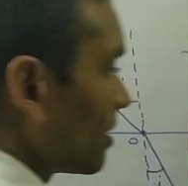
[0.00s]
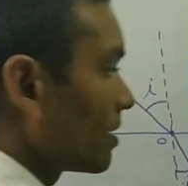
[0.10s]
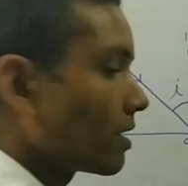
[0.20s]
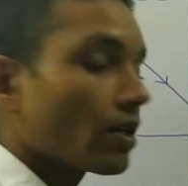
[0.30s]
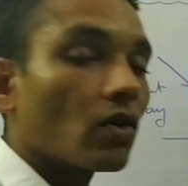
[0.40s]

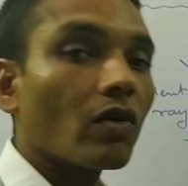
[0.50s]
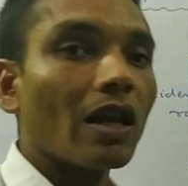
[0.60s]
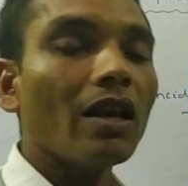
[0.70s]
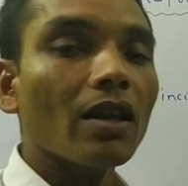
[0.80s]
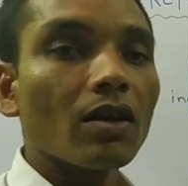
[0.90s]
Is
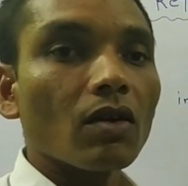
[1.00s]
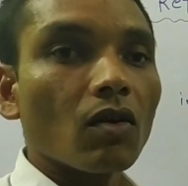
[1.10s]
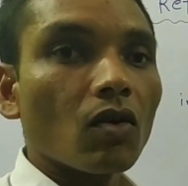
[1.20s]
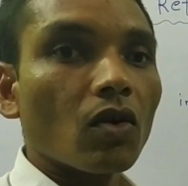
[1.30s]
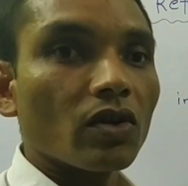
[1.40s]
equal
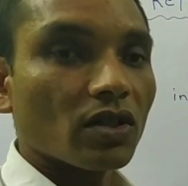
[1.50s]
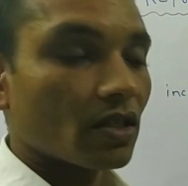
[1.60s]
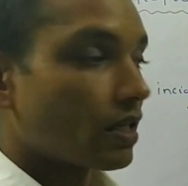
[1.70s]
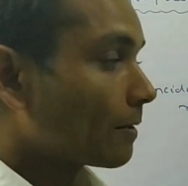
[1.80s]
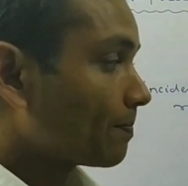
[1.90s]

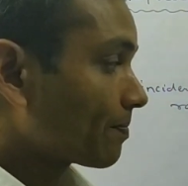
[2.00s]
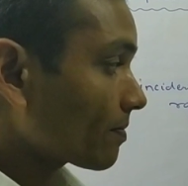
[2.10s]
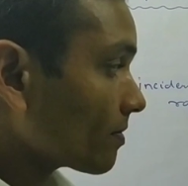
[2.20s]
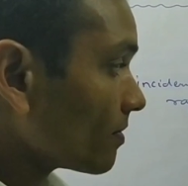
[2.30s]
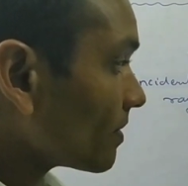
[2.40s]
constant.
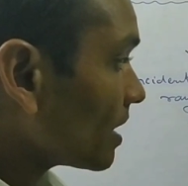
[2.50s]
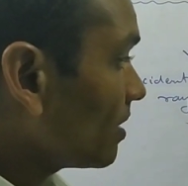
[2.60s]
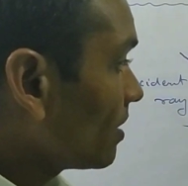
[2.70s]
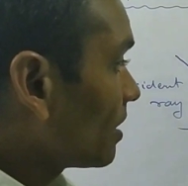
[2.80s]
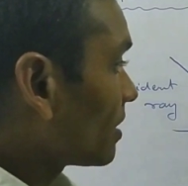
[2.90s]

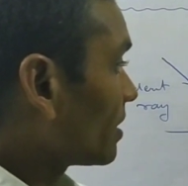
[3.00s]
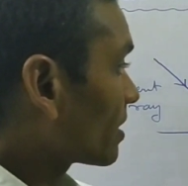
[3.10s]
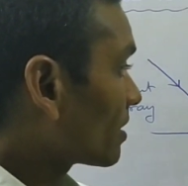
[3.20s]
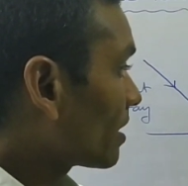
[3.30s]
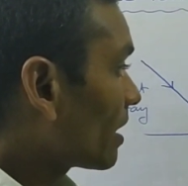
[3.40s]

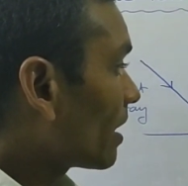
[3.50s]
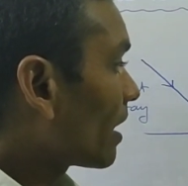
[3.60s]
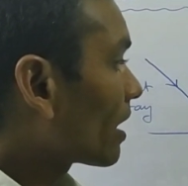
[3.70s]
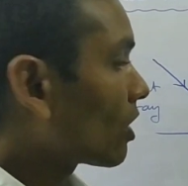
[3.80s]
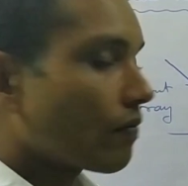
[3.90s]
This is the
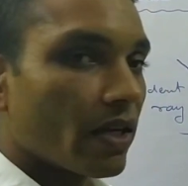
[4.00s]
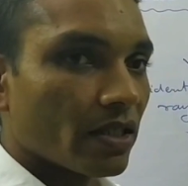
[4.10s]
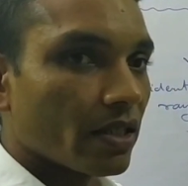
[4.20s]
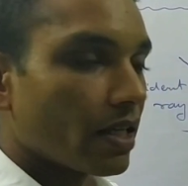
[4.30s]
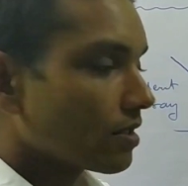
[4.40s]
angle of
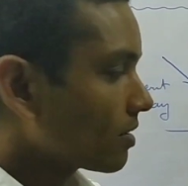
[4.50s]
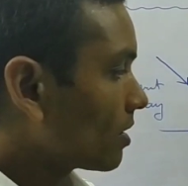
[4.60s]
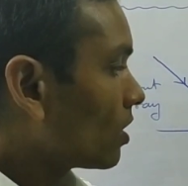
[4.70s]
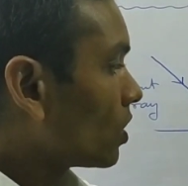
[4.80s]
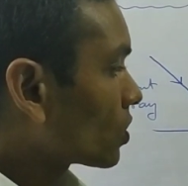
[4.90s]
incidence.
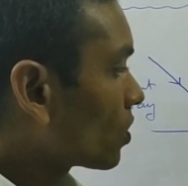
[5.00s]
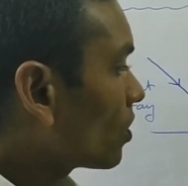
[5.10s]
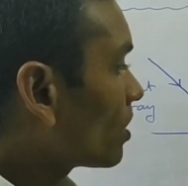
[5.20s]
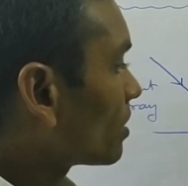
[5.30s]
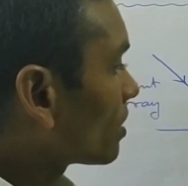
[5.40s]

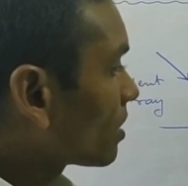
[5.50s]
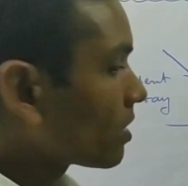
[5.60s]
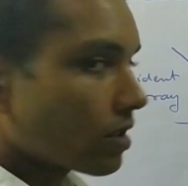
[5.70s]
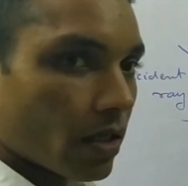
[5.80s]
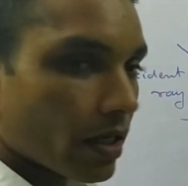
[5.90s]
So
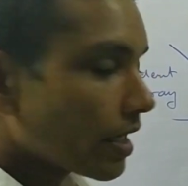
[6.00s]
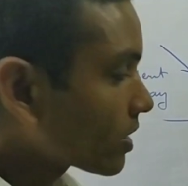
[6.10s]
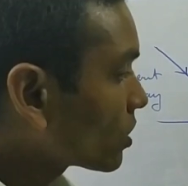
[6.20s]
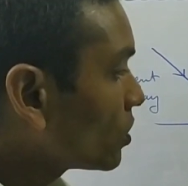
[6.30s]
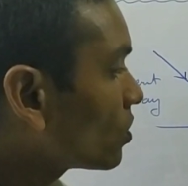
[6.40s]
the
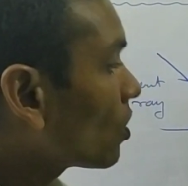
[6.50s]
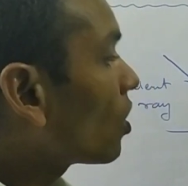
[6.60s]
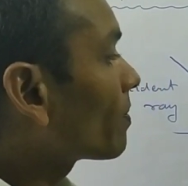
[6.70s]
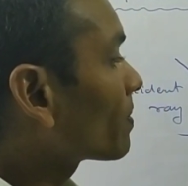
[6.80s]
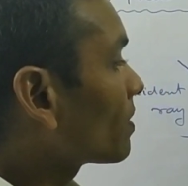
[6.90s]
ratio
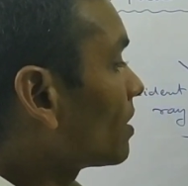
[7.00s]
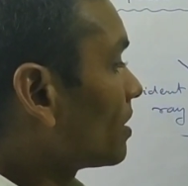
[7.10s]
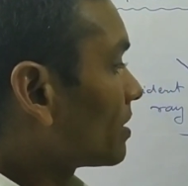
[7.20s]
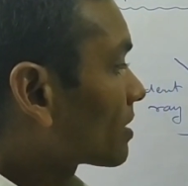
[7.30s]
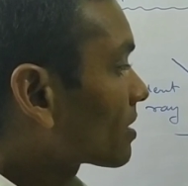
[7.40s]
of
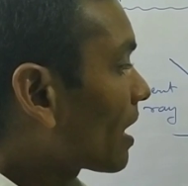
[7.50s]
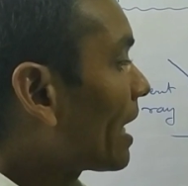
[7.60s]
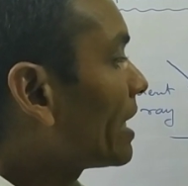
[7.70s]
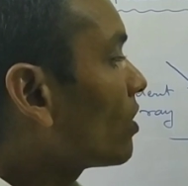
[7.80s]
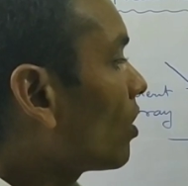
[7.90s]

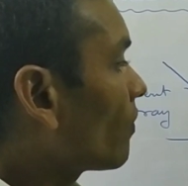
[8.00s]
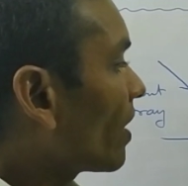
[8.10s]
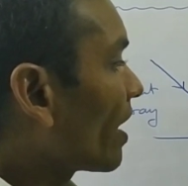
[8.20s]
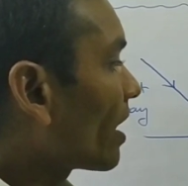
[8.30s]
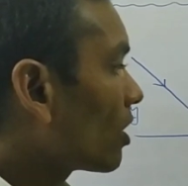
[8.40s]
sine of
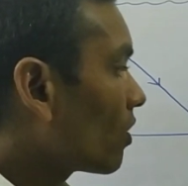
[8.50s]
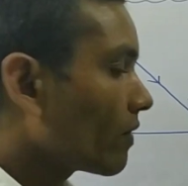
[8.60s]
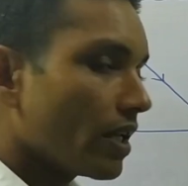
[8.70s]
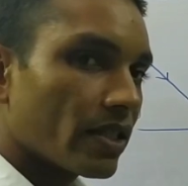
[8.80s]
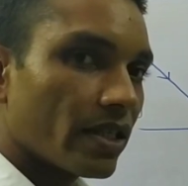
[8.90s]
angle
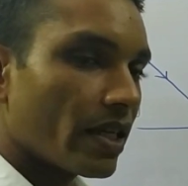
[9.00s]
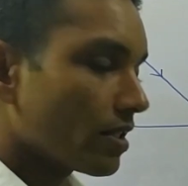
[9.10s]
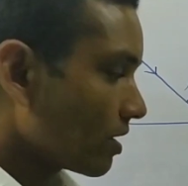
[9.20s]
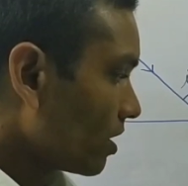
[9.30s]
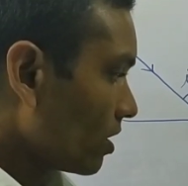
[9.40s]
of
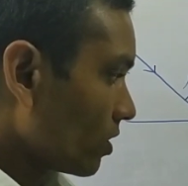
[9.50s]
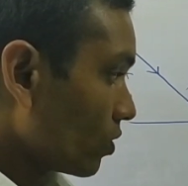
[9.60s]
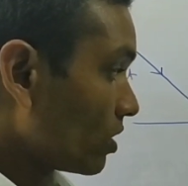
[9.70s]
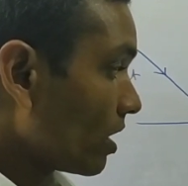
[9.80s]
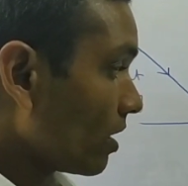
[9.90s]
incidence
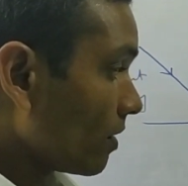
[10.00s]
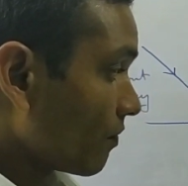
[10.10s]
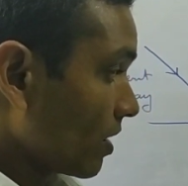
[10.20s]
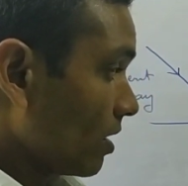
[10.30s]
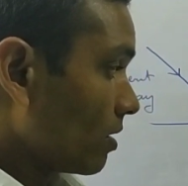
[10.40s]
to the
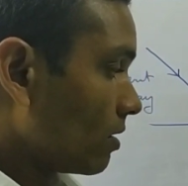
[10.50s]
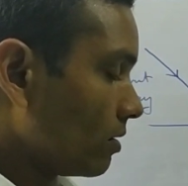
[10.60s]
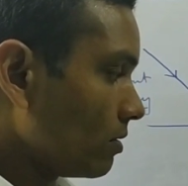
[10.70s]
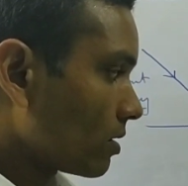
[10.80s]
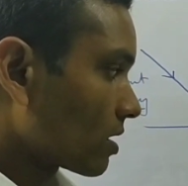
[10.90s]

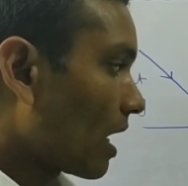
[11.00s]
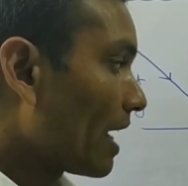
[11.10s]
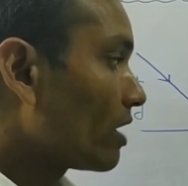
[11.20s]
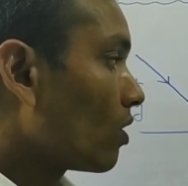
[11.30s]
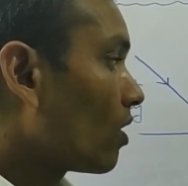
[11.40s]

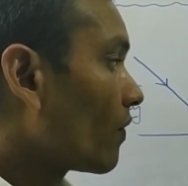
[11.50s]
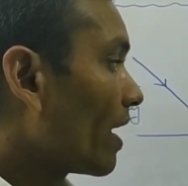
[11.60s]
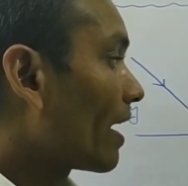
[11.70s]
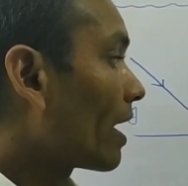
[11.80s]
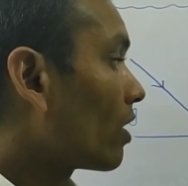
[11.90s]
sine of
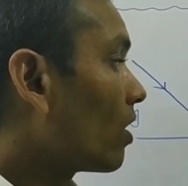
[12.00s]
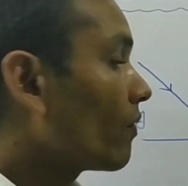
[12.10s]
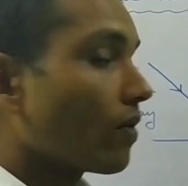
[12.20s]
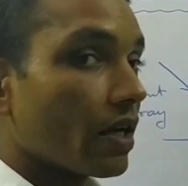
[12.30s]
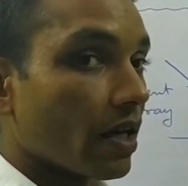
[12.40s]
angle
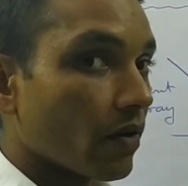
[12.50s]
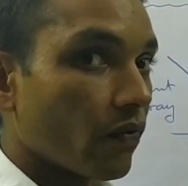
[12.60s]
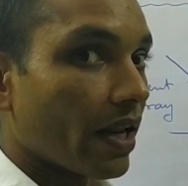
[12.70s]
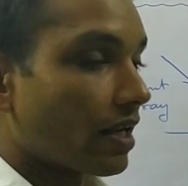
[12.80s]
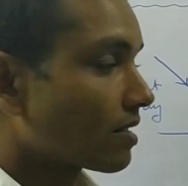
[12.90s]
of
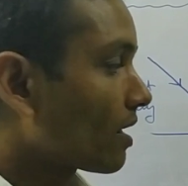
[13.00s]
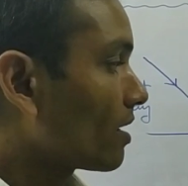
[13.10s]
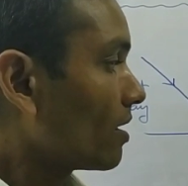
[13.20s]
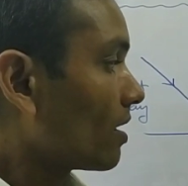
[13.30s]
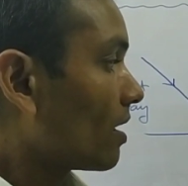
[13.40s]

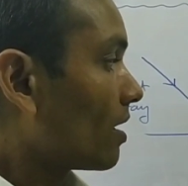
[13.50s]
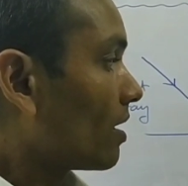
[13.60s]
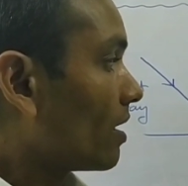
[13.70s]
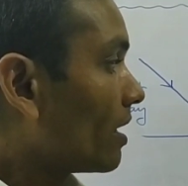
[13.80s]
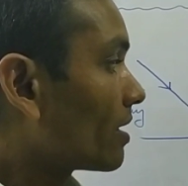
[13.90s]
refraction
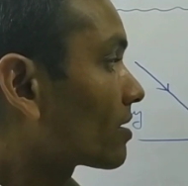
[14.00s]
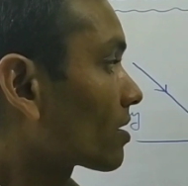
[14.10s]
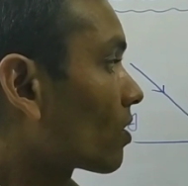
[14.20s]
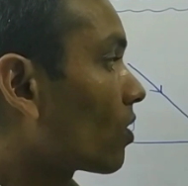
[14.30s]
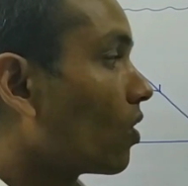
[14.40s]

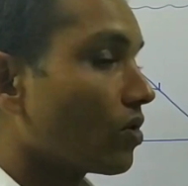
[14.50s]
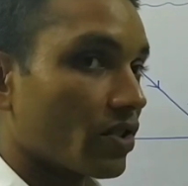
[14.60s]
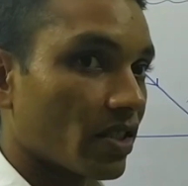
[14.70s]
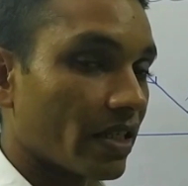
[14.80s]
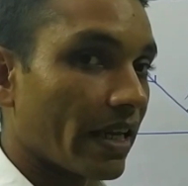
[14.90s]
is
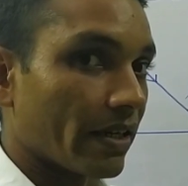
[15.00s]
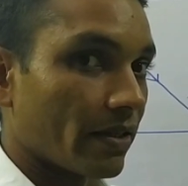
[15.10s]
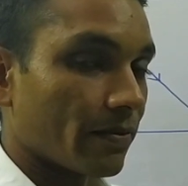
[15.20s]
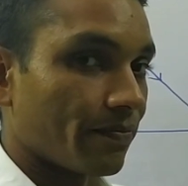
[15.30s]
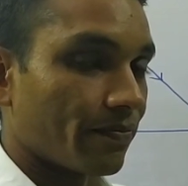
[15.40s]
constant.